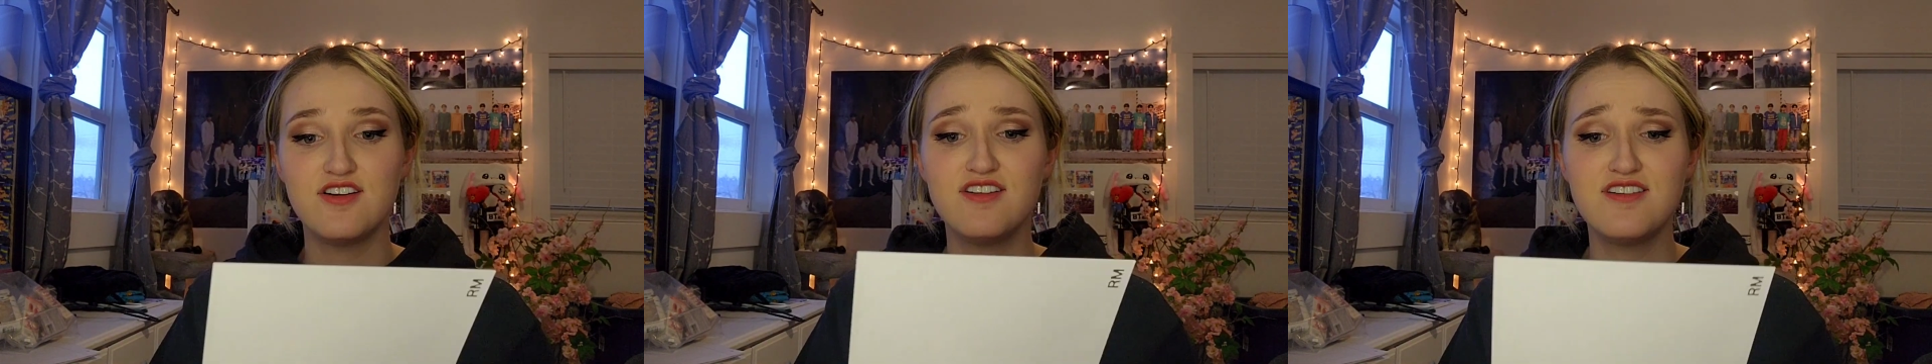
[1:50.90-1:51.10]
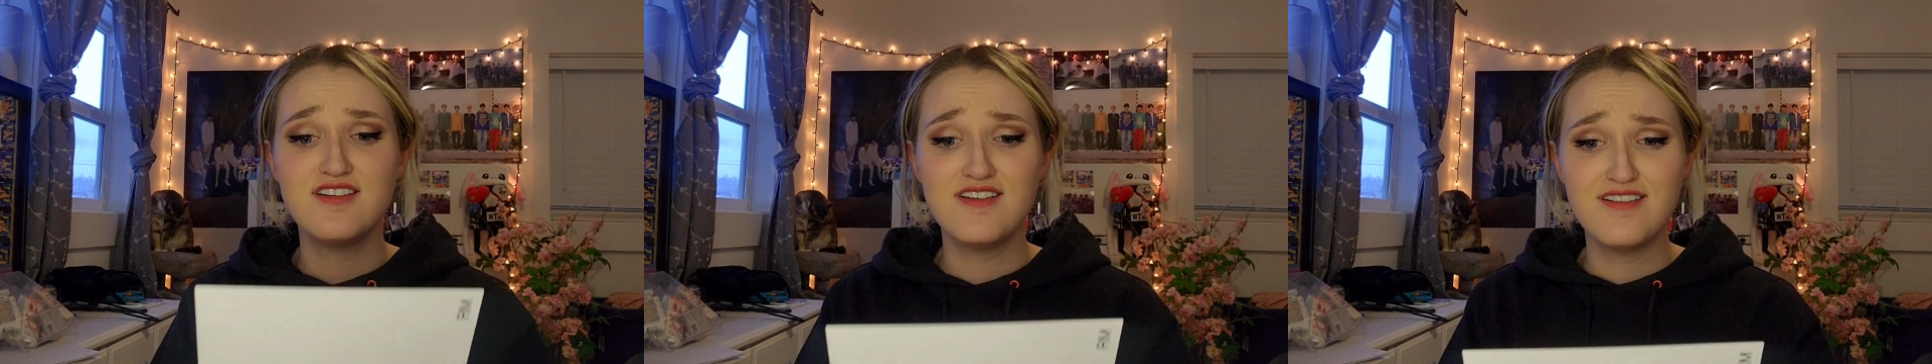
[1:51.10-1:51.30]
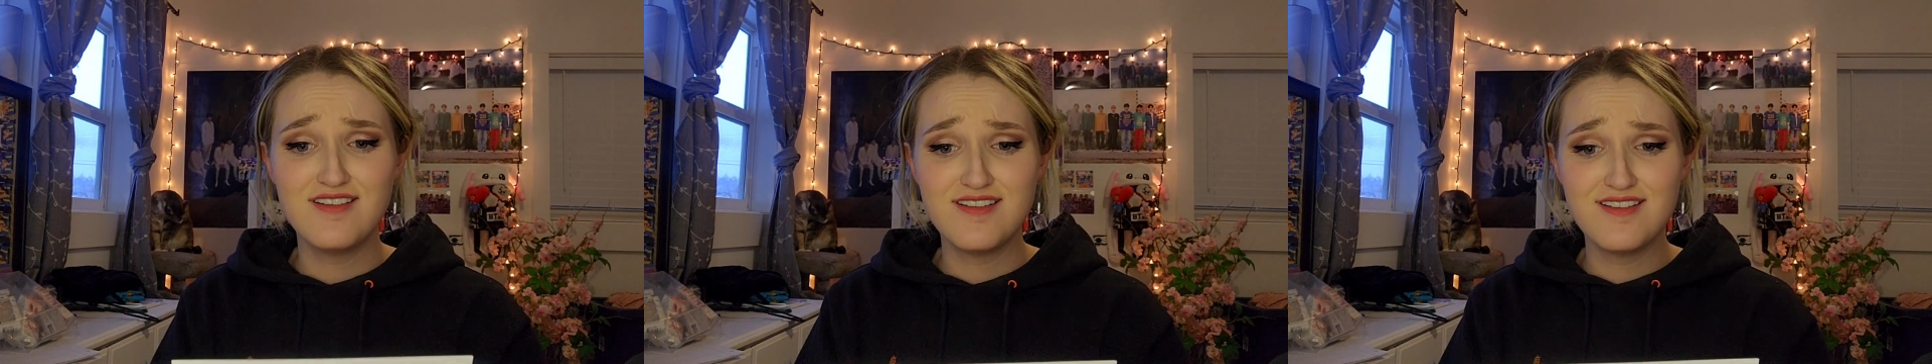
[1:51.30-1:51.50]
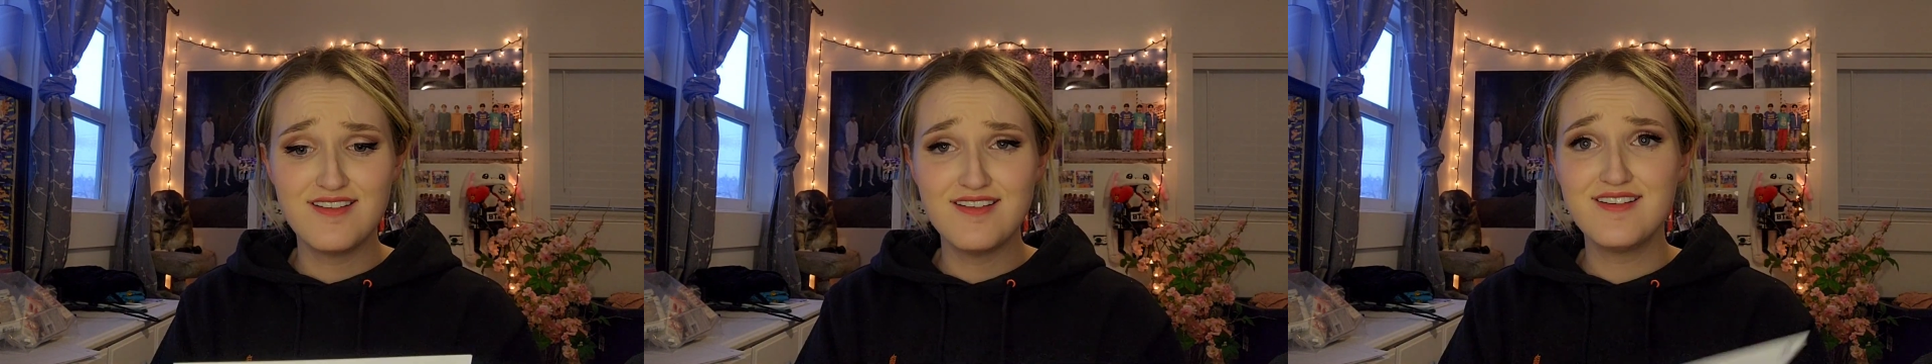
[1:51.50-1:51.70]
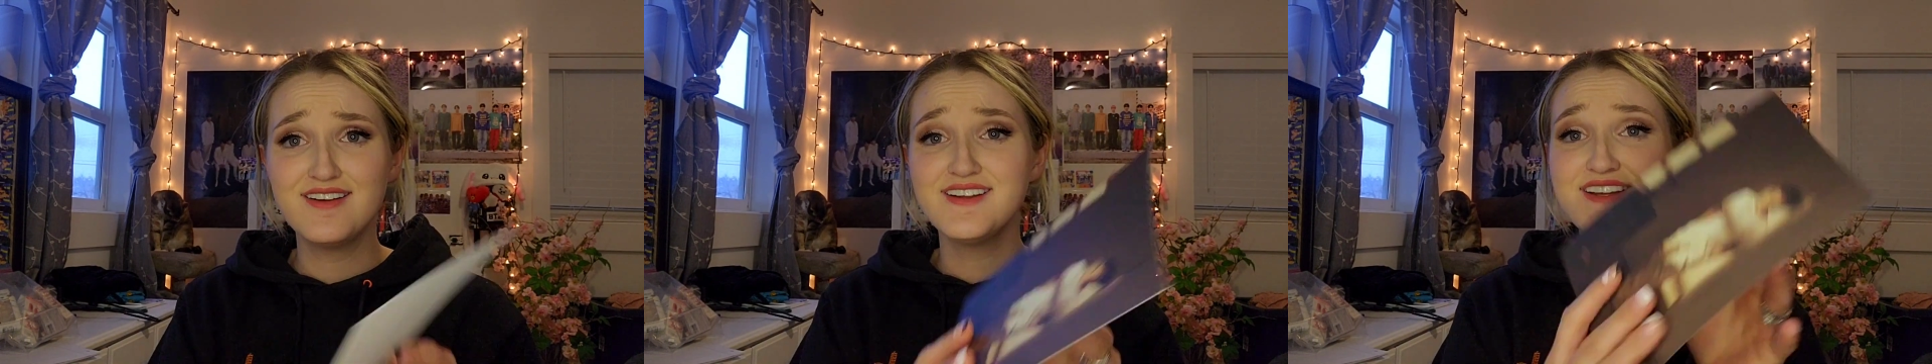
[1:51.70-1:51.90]

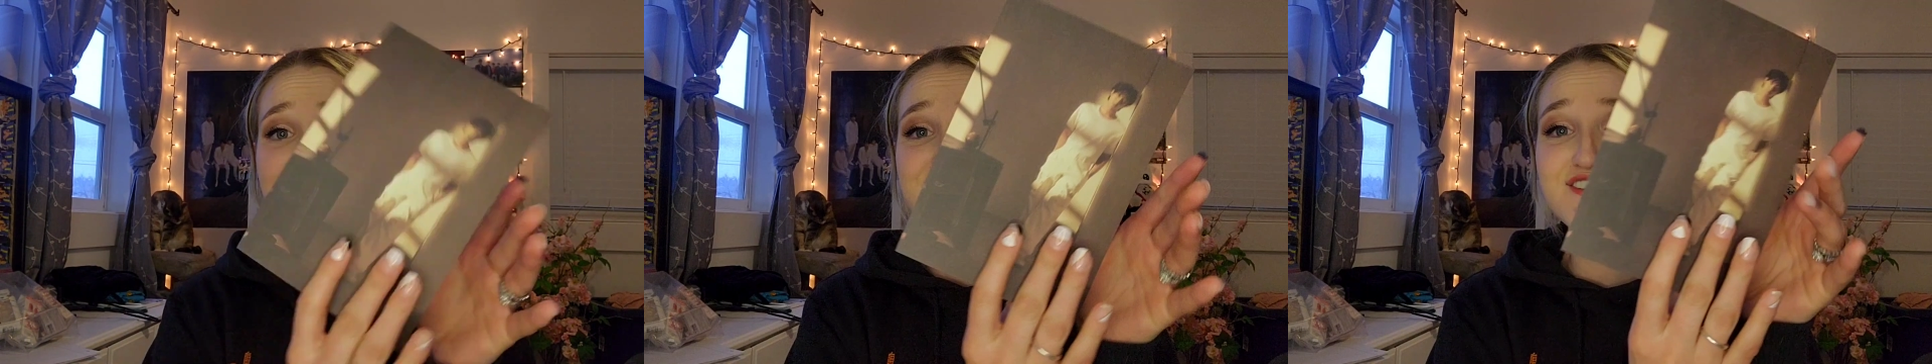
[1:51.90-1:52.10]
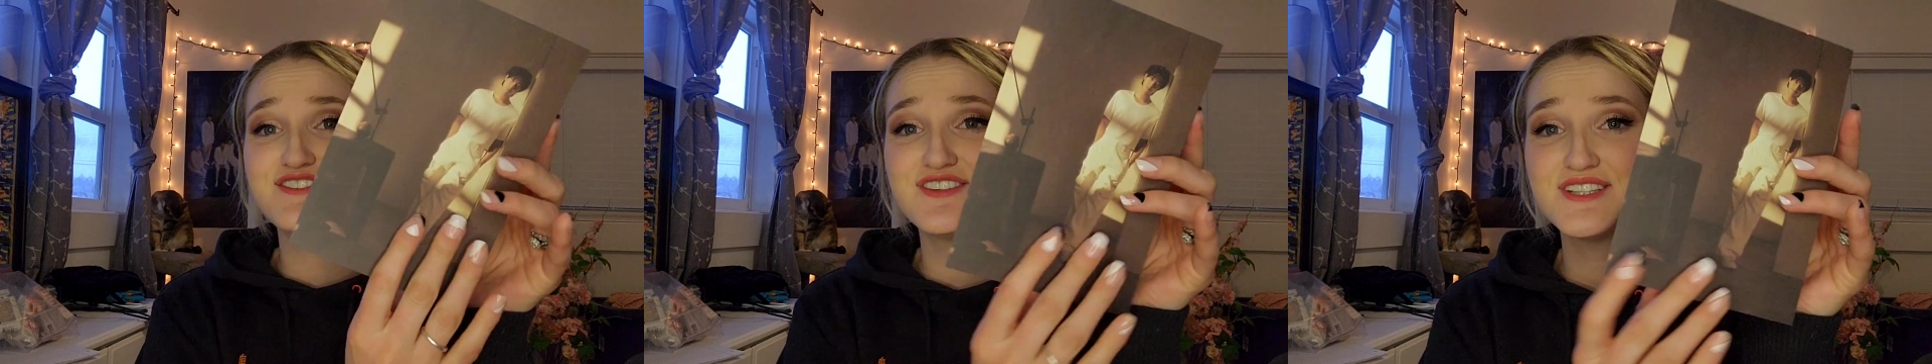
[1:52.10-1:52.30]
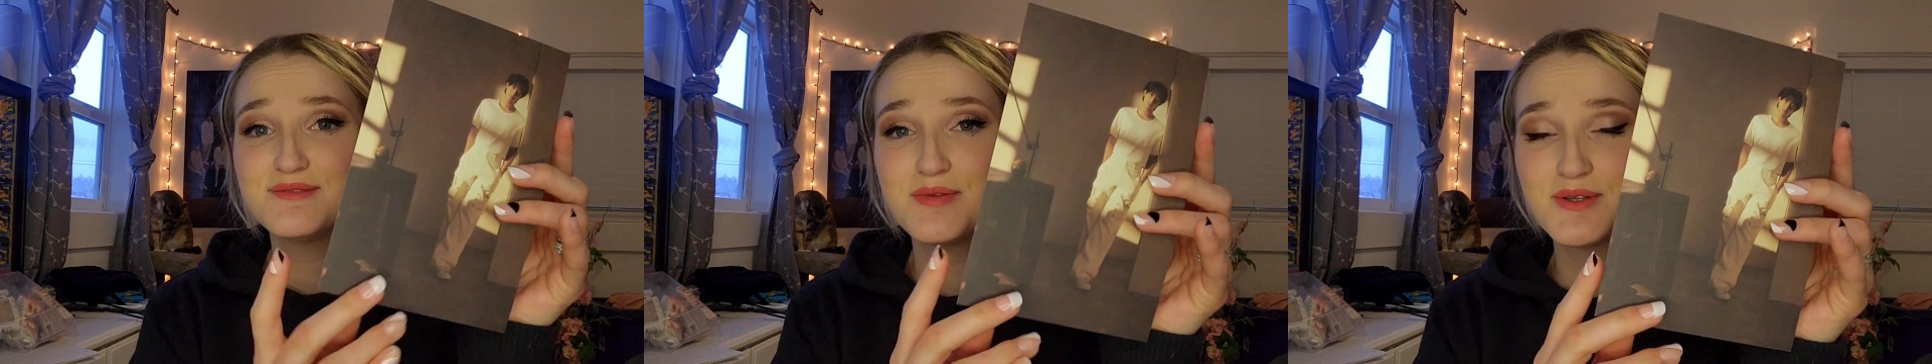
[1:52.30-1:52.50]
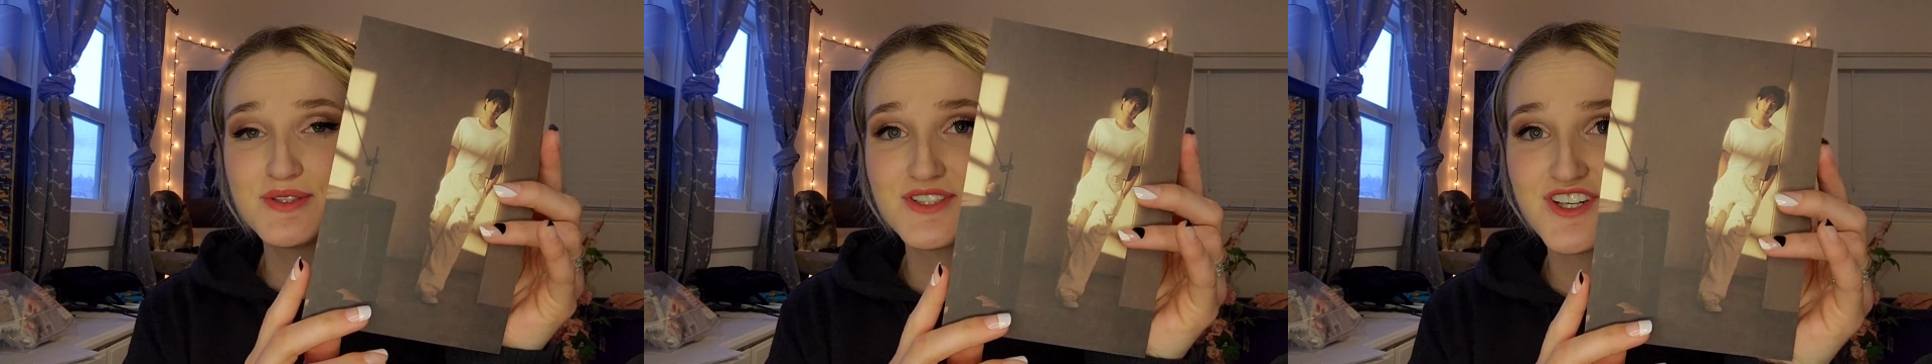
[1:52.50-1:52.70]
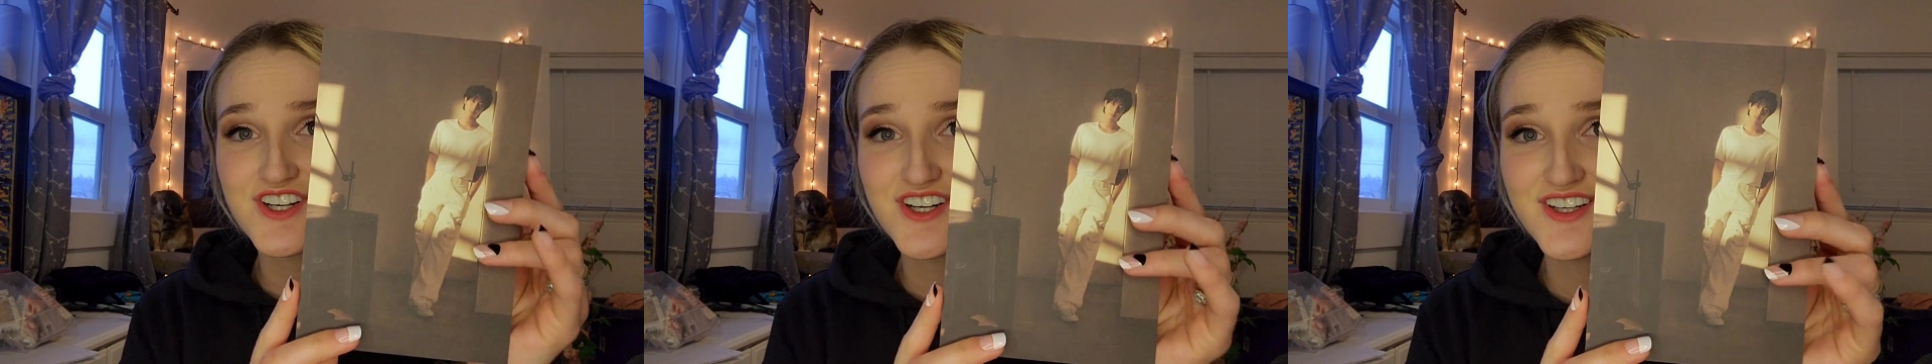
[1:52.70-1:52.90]
Aww, here's the first
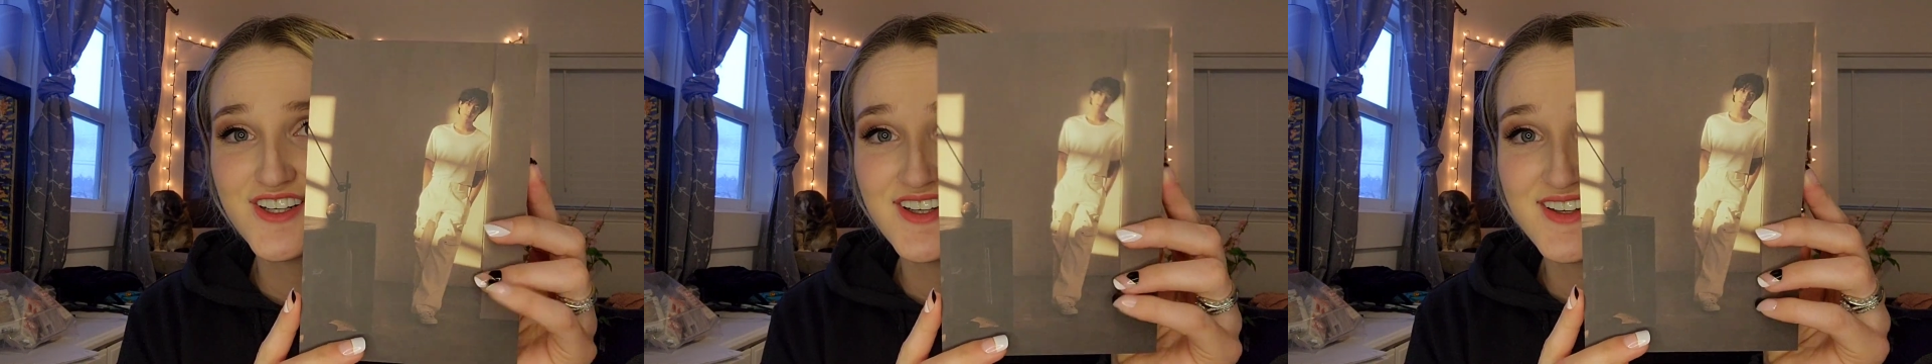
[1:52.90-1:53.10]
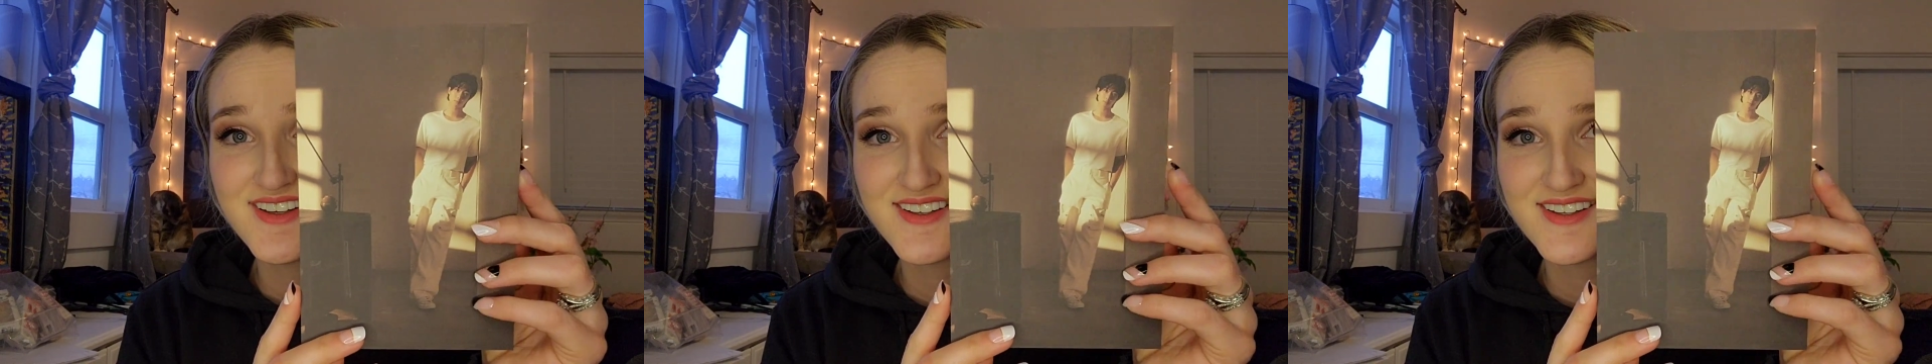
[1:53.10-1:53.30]
postcard.